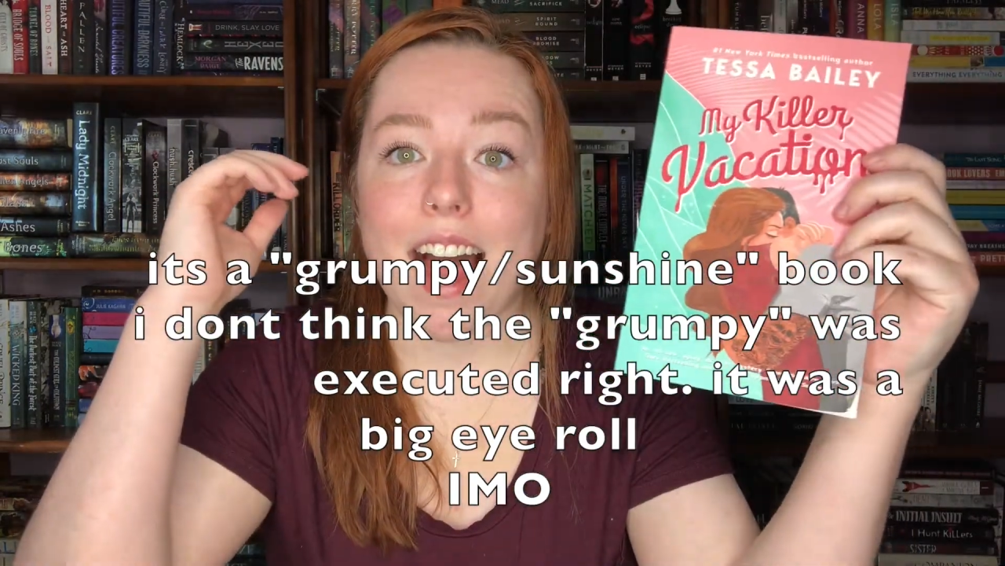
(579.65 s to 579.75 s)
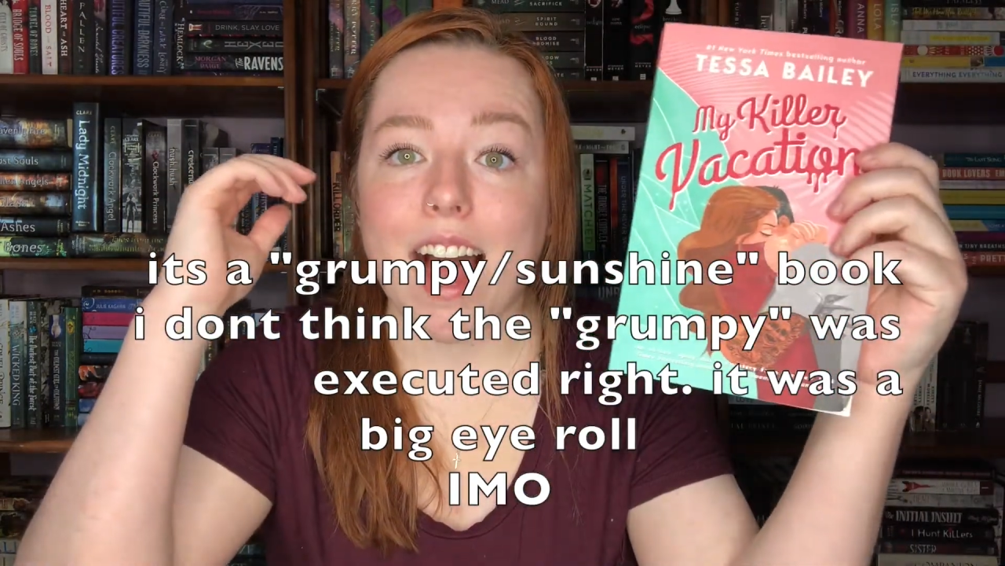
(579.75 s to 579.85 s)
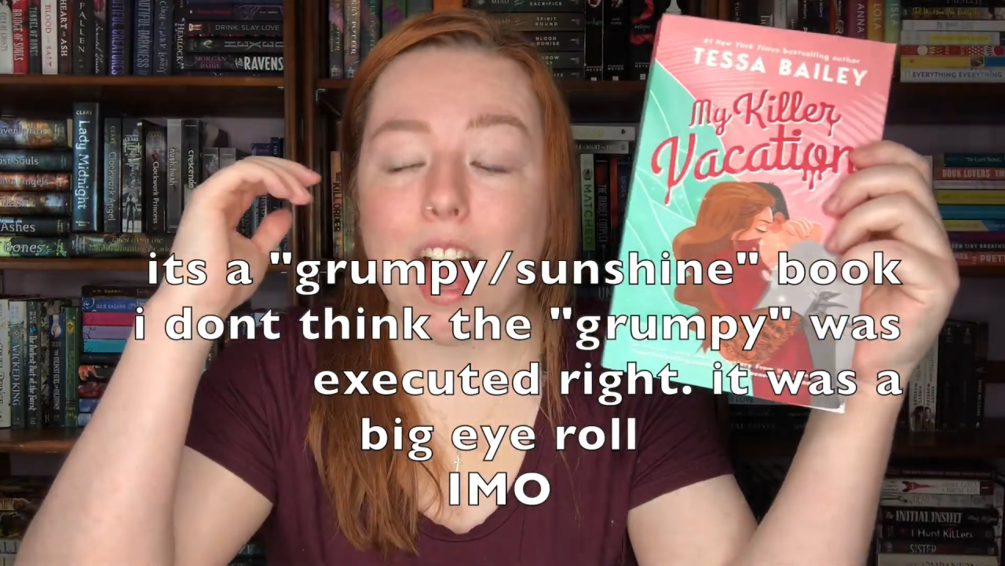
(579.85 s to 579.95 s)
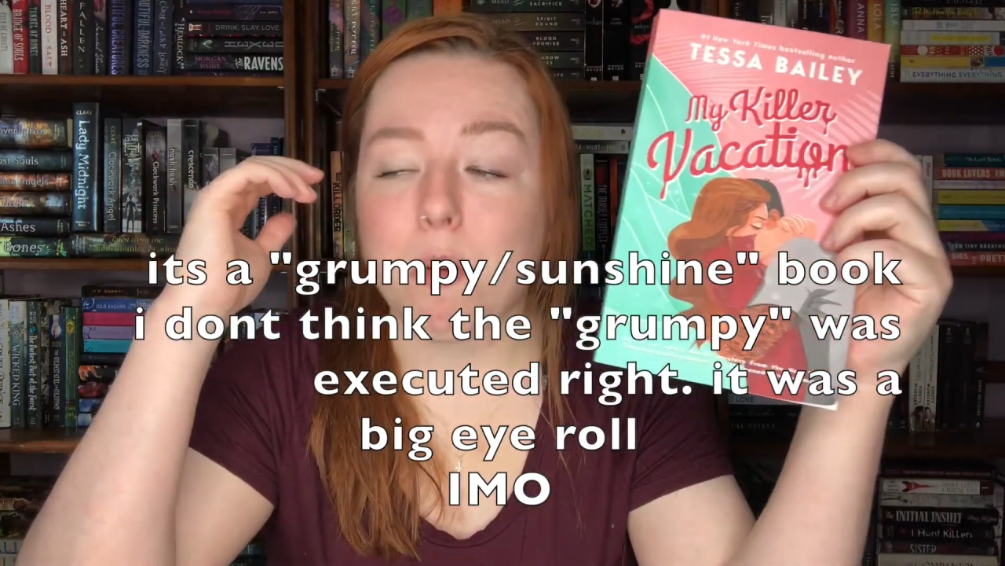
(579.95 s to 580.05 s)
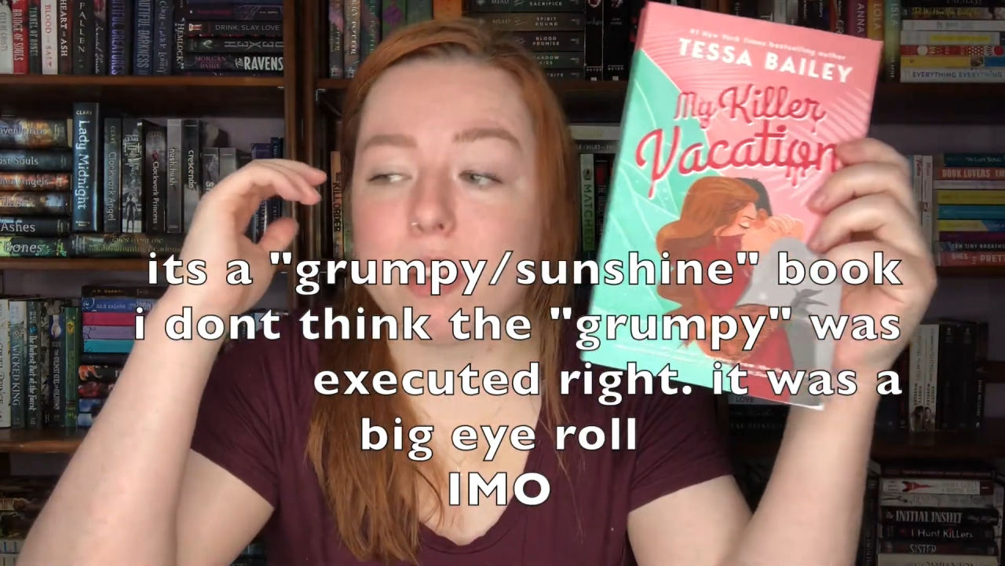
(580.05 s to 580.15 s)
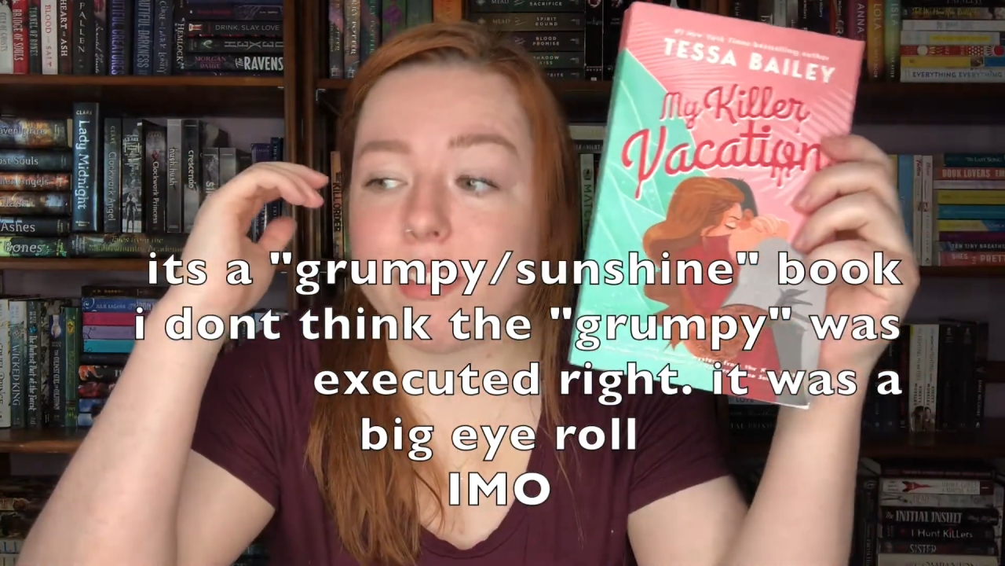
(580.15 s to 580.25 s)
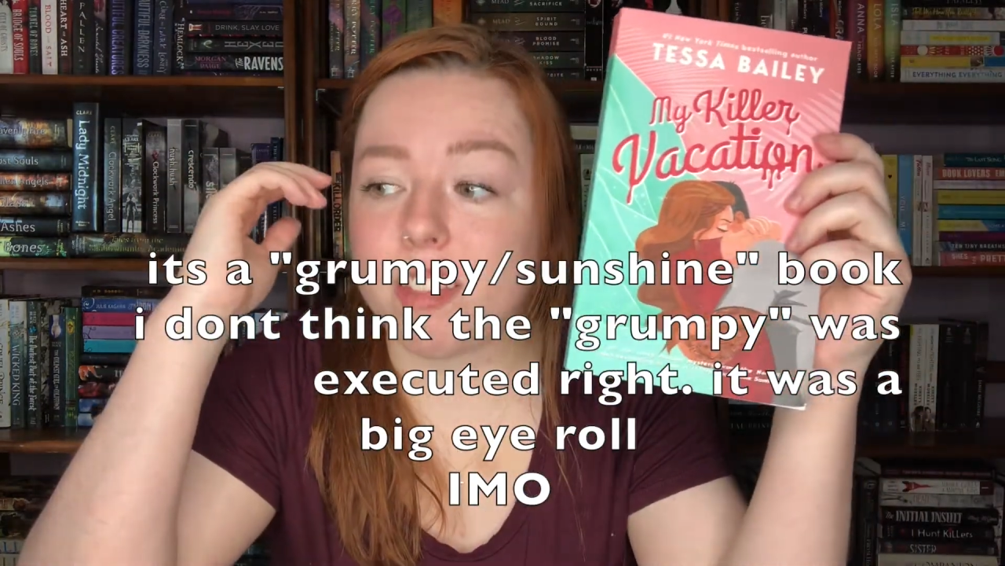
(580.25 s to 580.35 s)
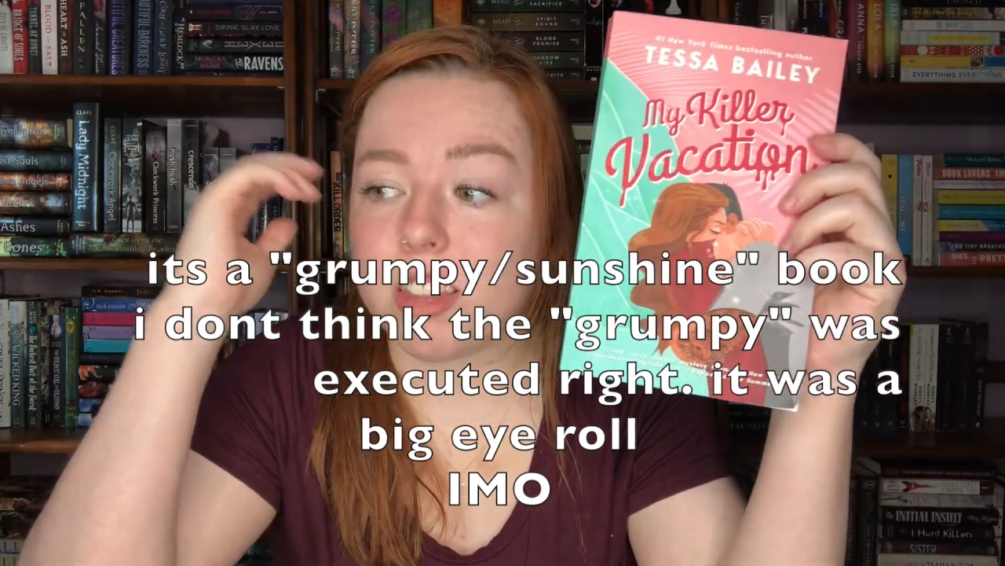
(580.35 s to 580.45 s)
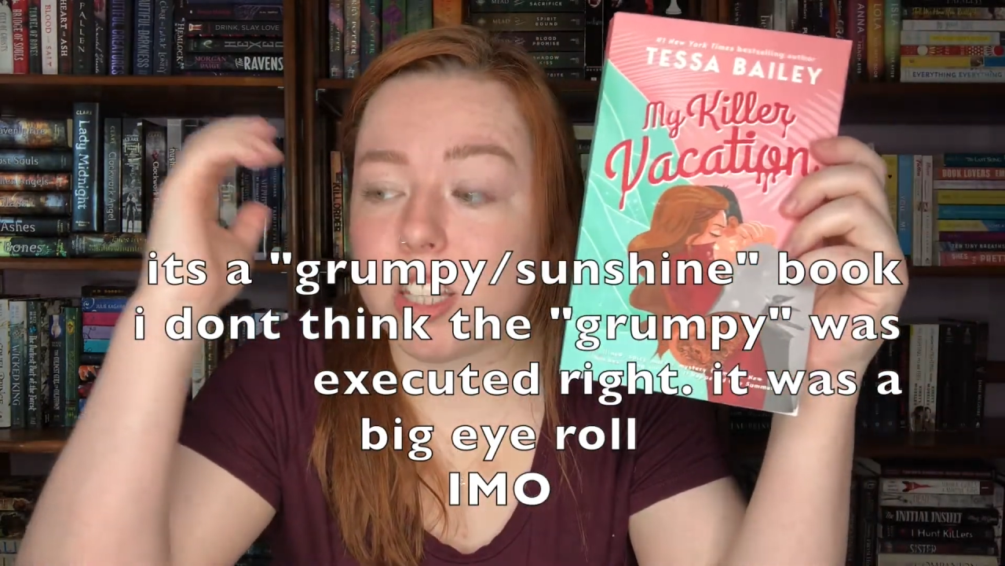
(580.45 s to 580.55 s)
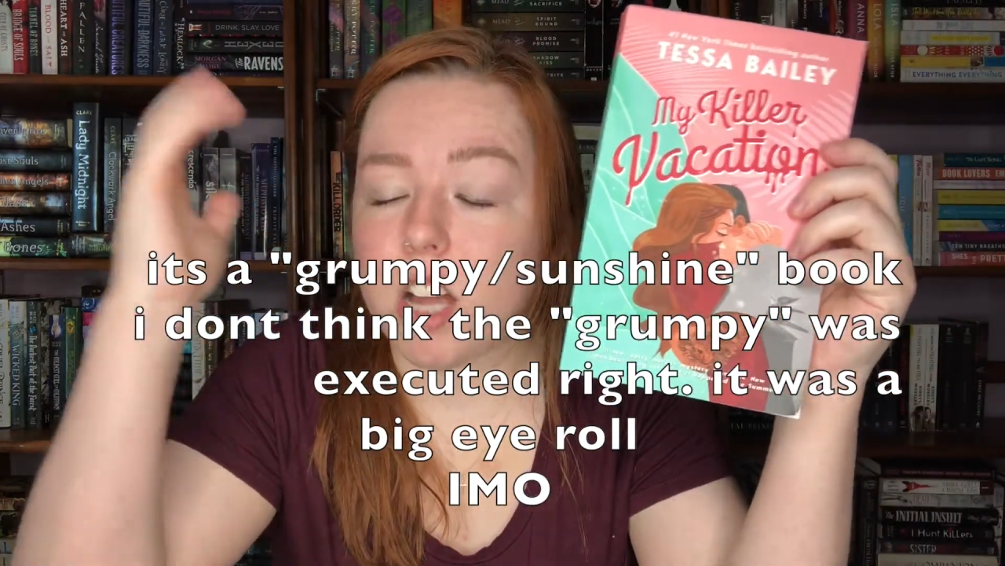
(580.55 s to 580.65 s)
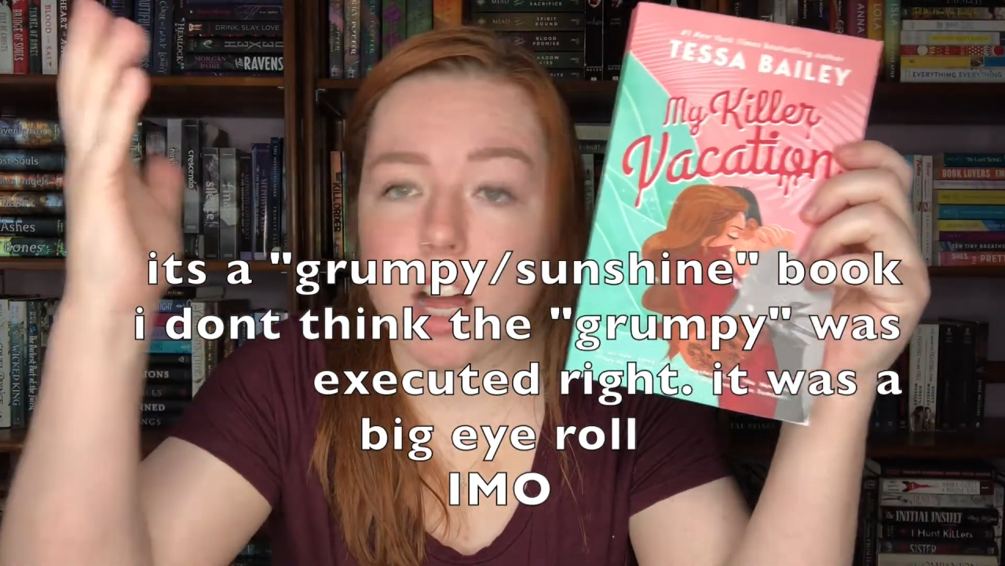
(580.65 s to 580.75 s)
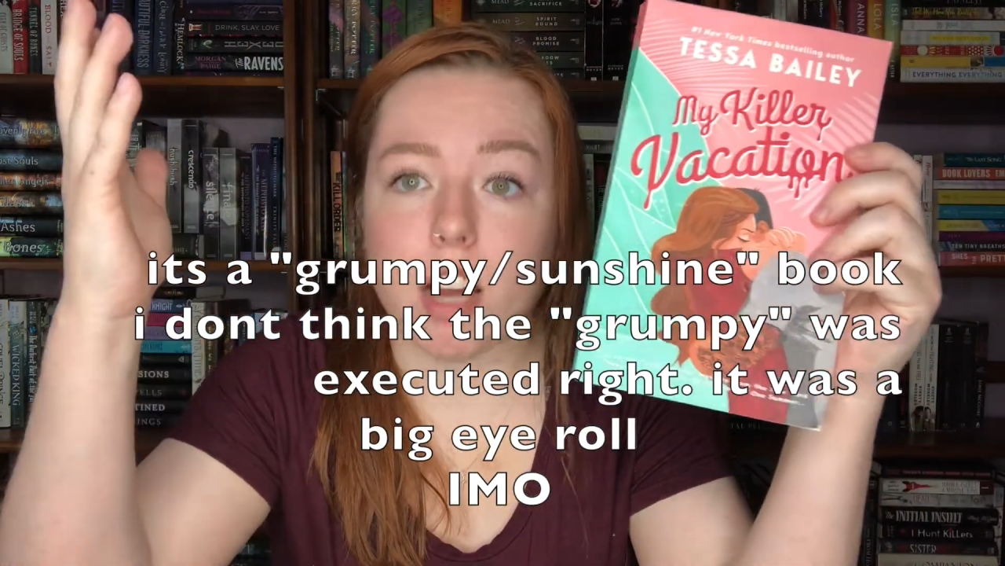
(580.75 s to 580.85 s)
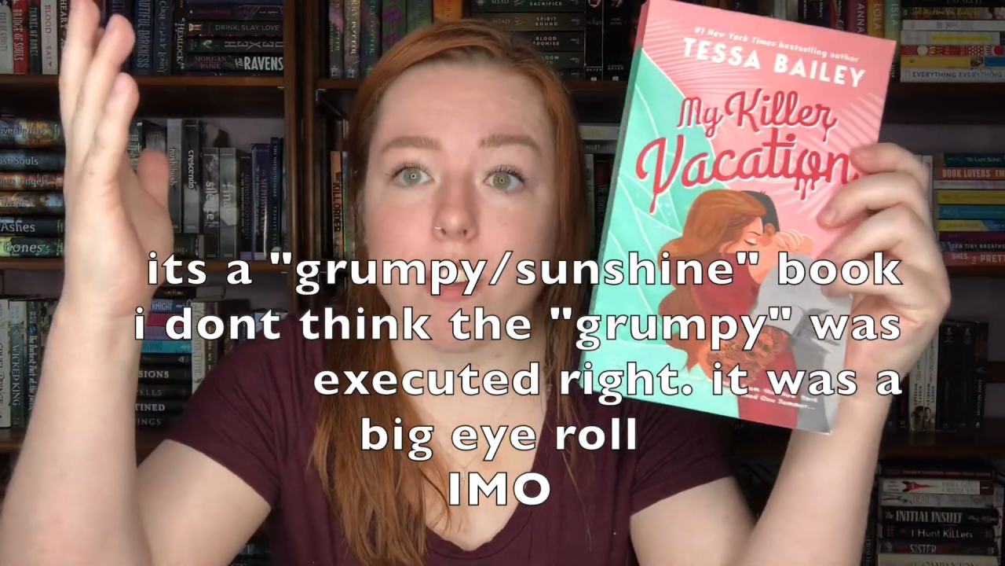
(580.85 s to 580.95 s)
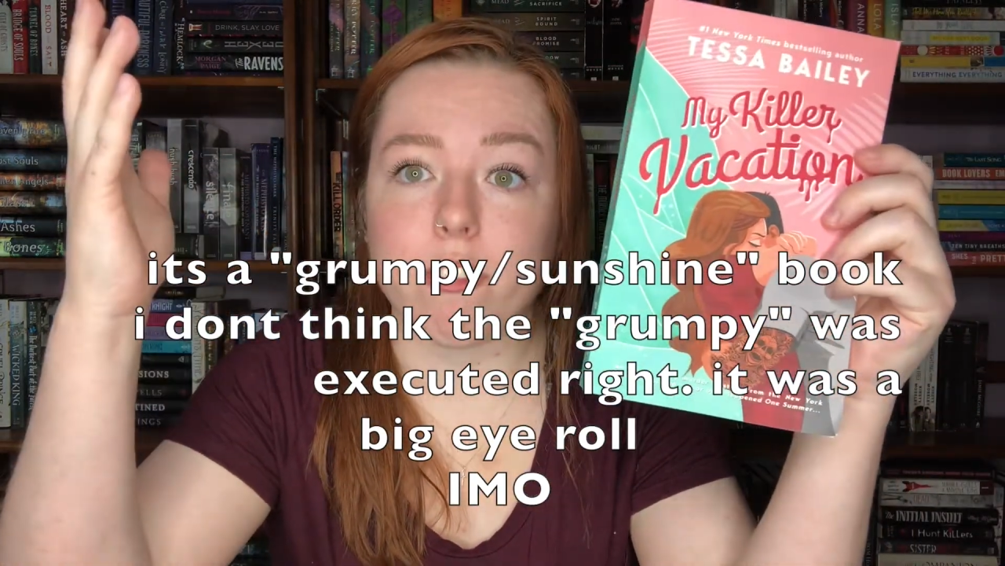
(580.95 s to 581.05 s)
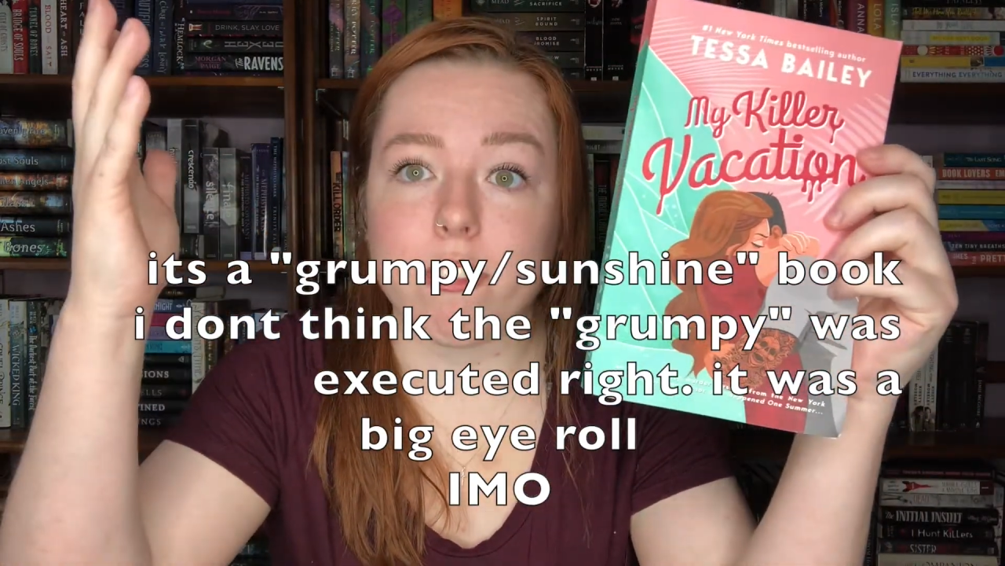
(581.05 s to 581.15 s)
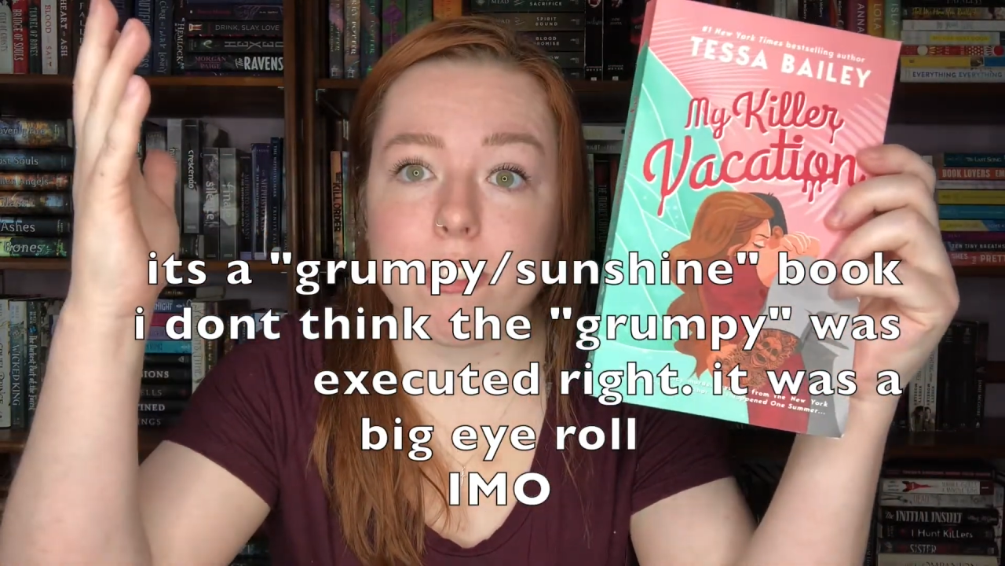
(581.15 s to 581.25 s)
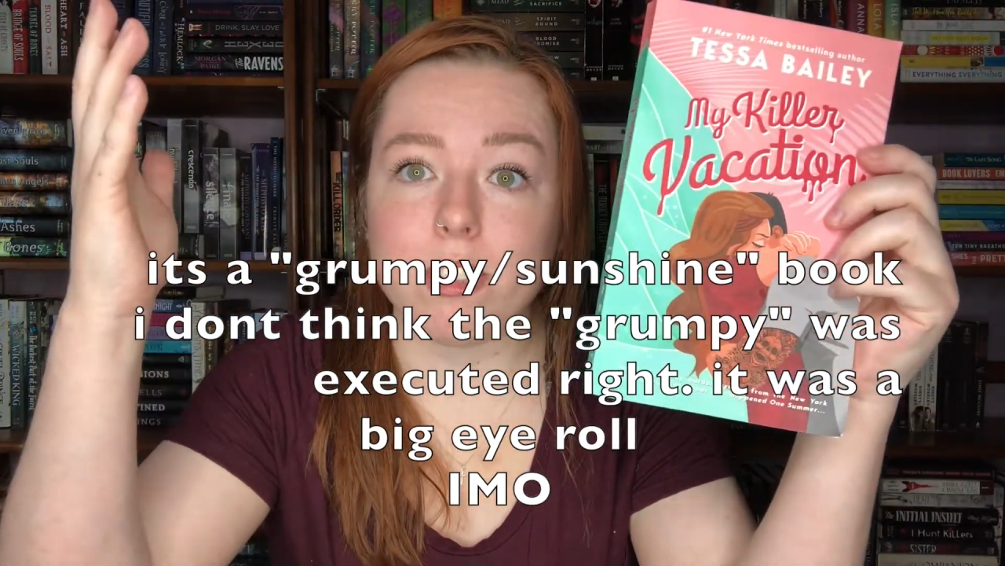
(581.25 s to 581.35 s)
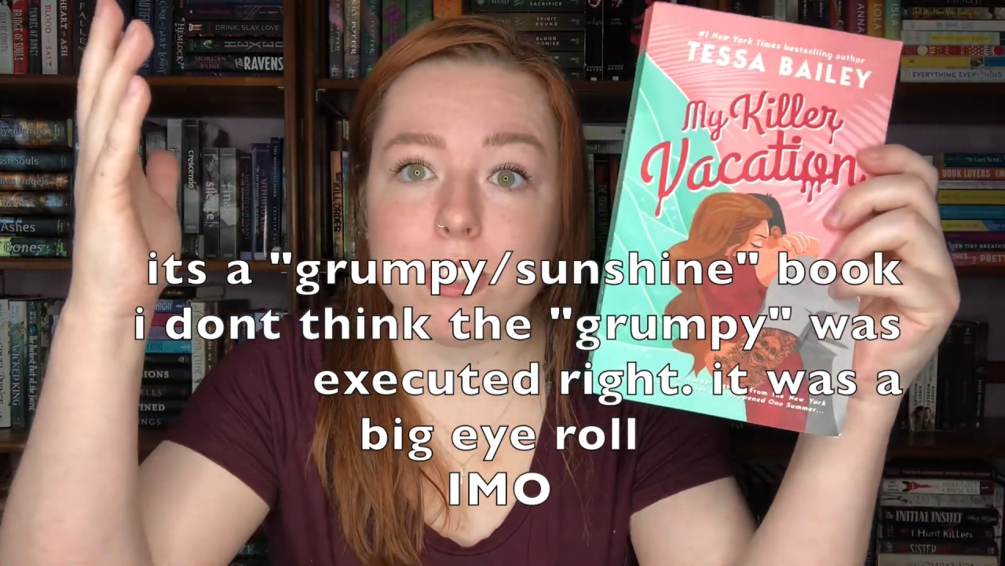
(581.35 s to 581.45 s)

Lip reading: I would love